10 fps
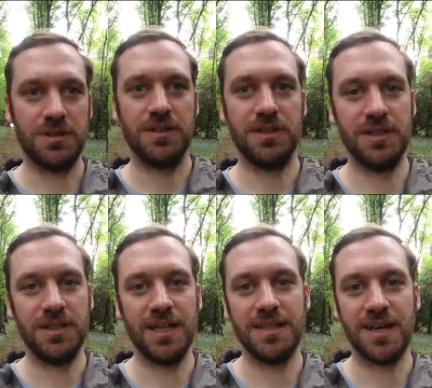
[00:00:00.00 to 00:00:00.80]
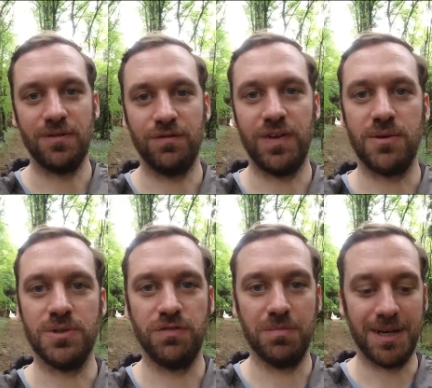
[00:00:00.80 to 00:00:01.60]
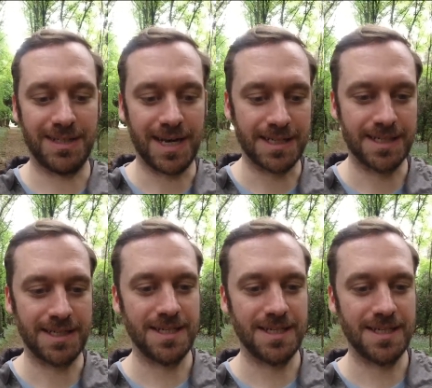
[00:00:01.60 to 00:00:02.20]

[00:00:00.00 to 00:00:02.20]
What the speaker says: to lay down flowers for my dad.